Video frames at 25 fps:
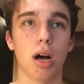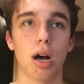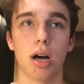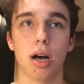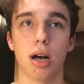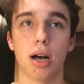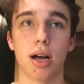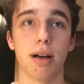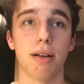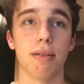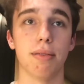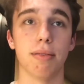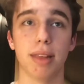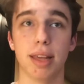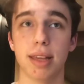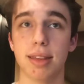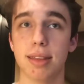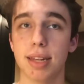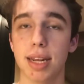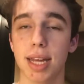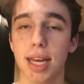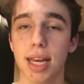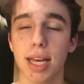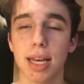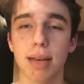uh,
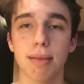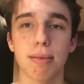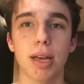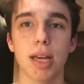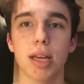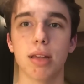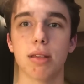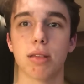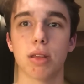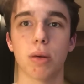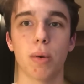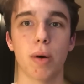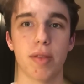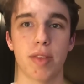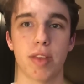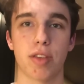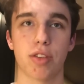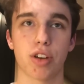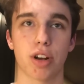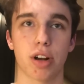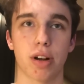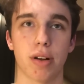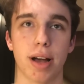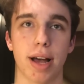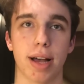listening is the one
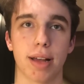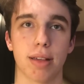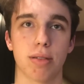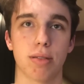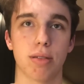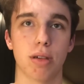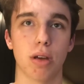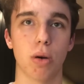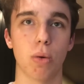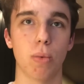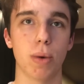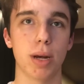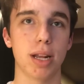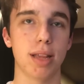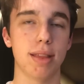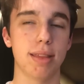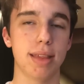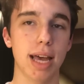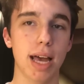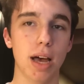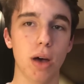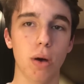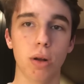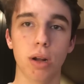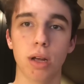that's correct. So when in
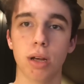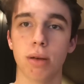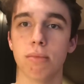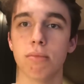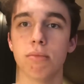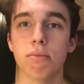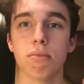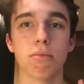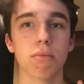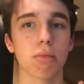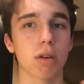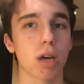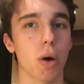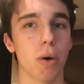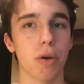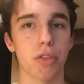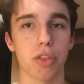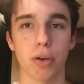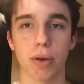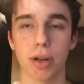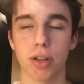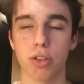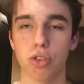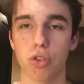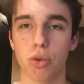doubt, go
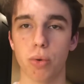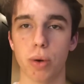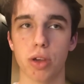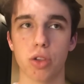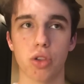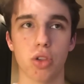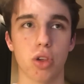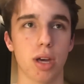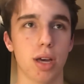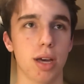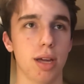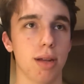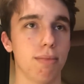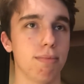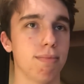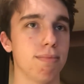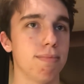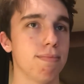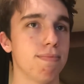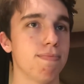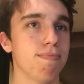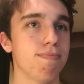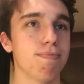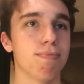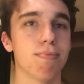with your intuition.
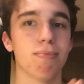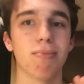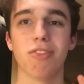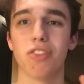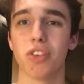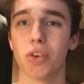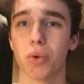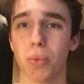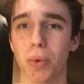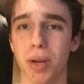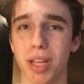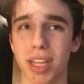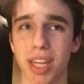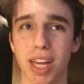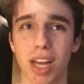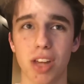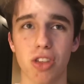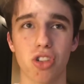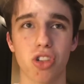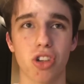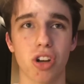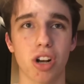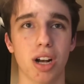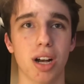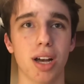If you're really
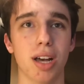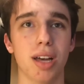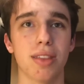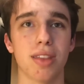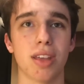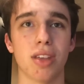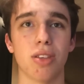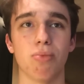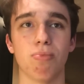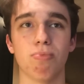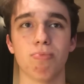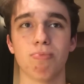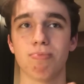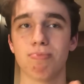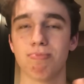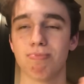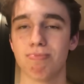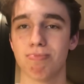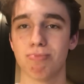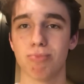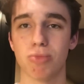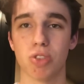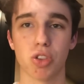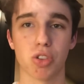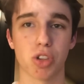unsure, then
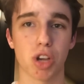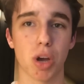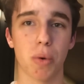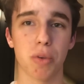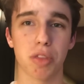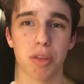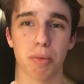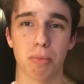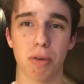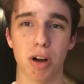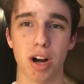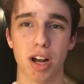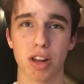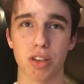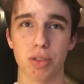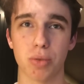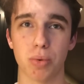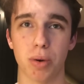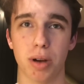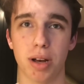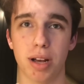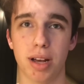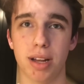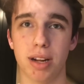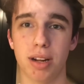just go with the broadest
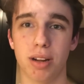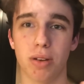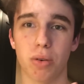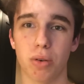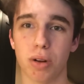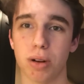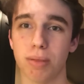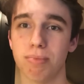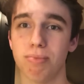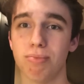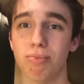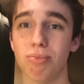one or